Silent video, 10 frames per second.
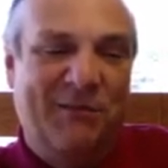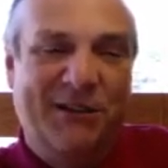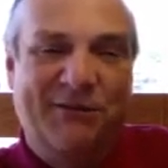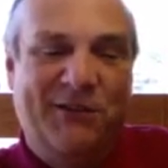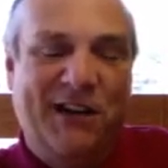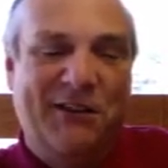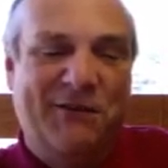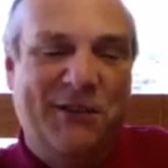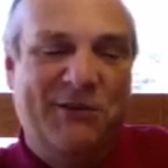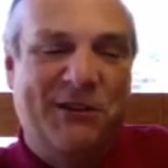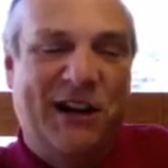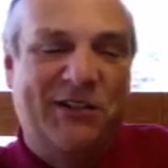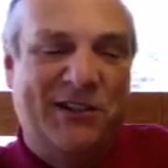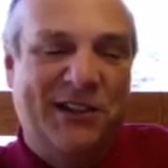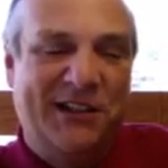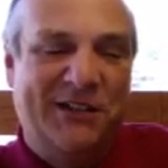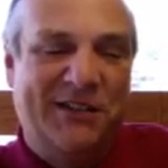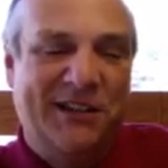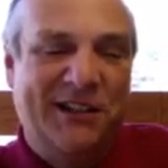You can find a few droughts in here.